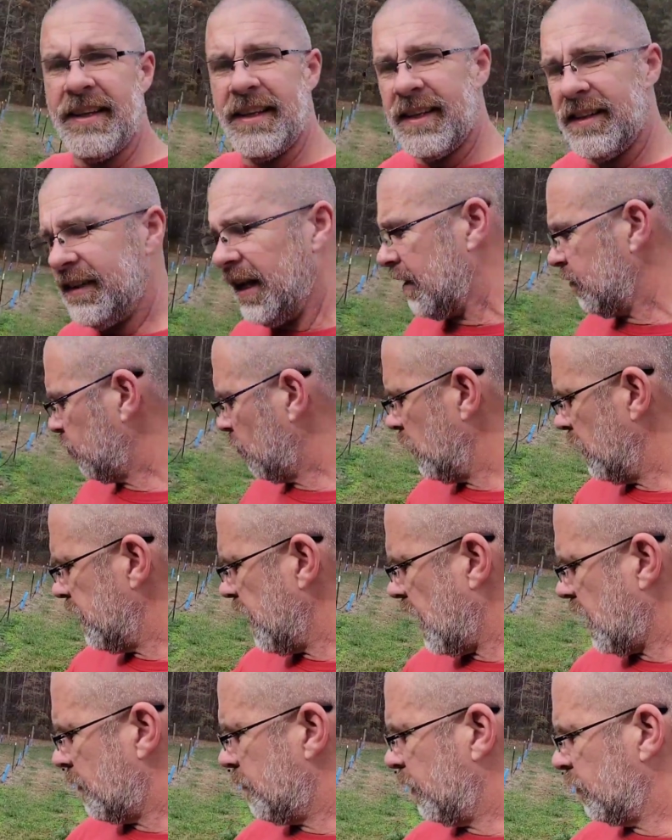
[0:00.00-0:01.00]
because I was wanting to
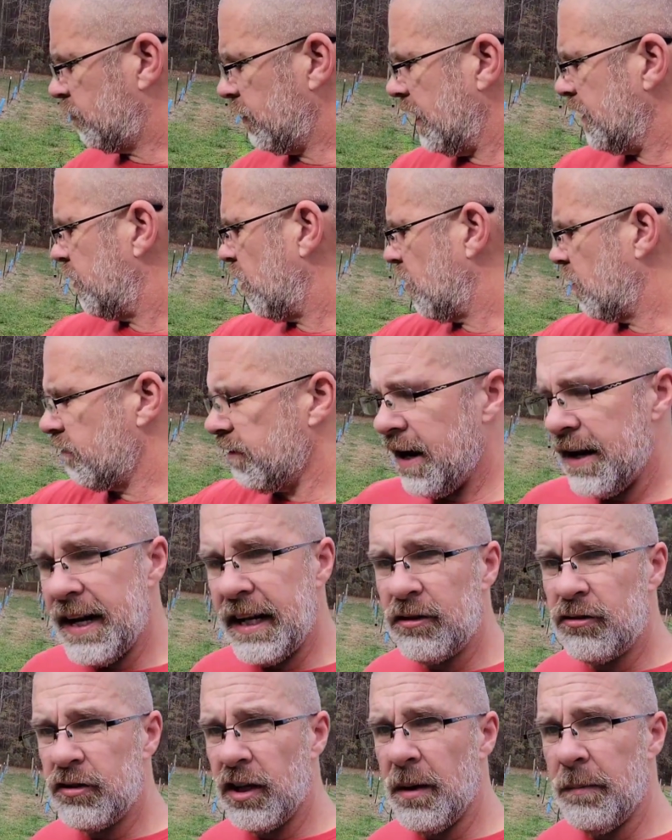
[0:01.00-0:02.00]
knock a bunch of that dirt around
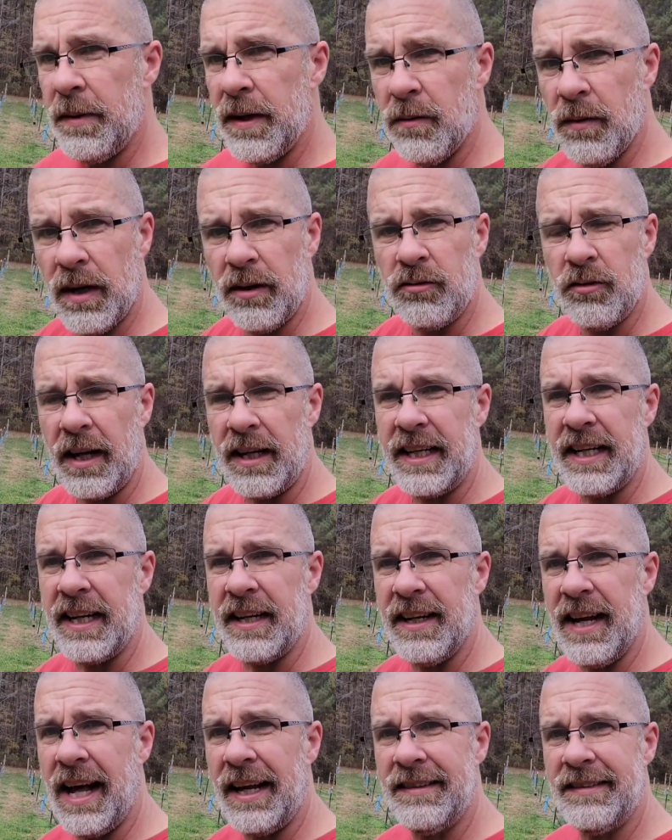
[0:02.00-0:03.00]
that stump anyway so I can get a
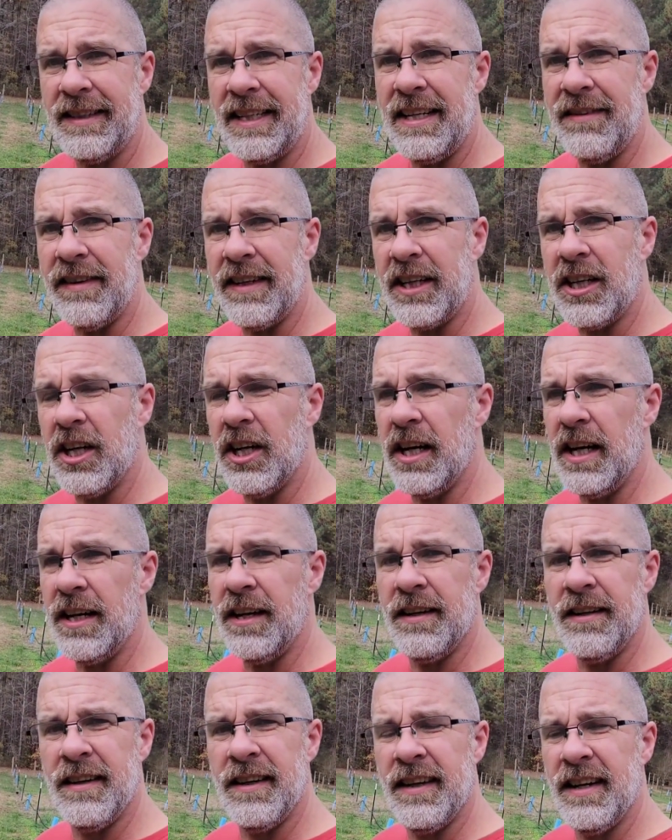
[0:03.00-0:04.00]
nice even cut,
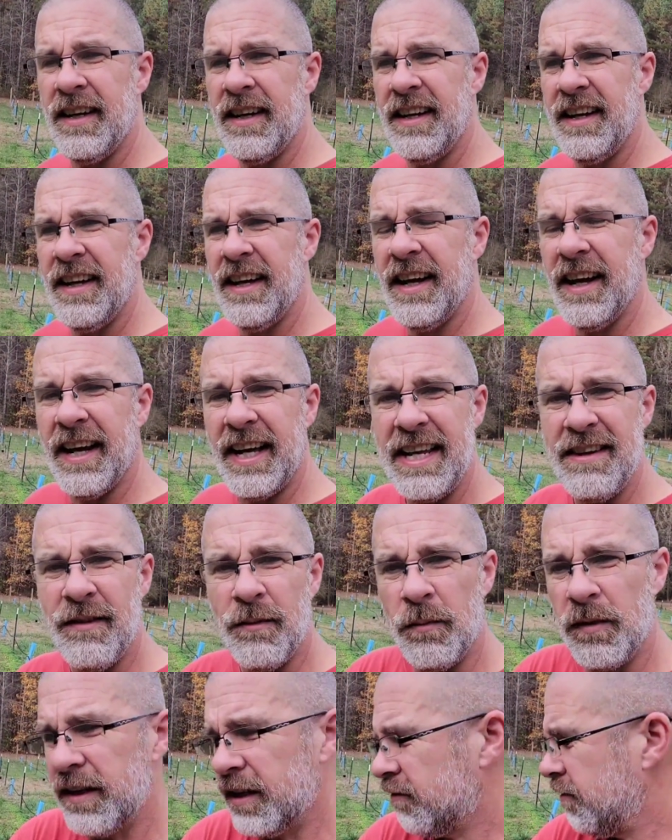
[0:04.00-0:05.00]
even
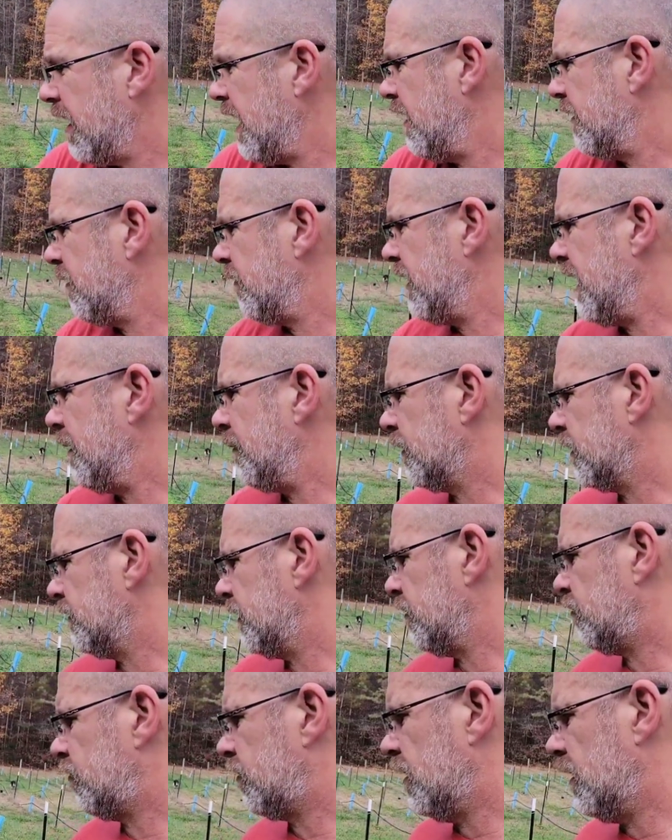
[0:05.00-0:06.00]
with the ground on that one, because
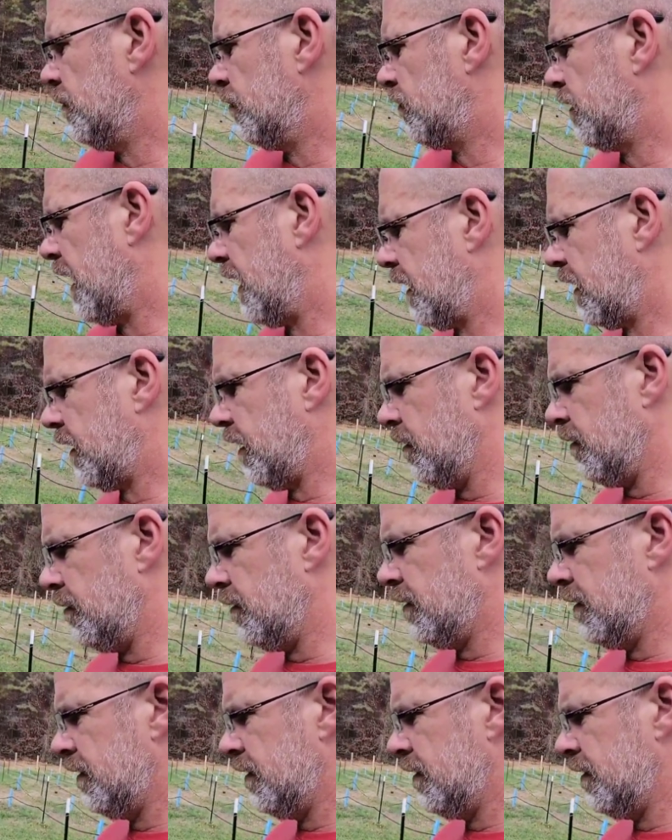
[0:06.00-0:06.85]
that stump's got to go.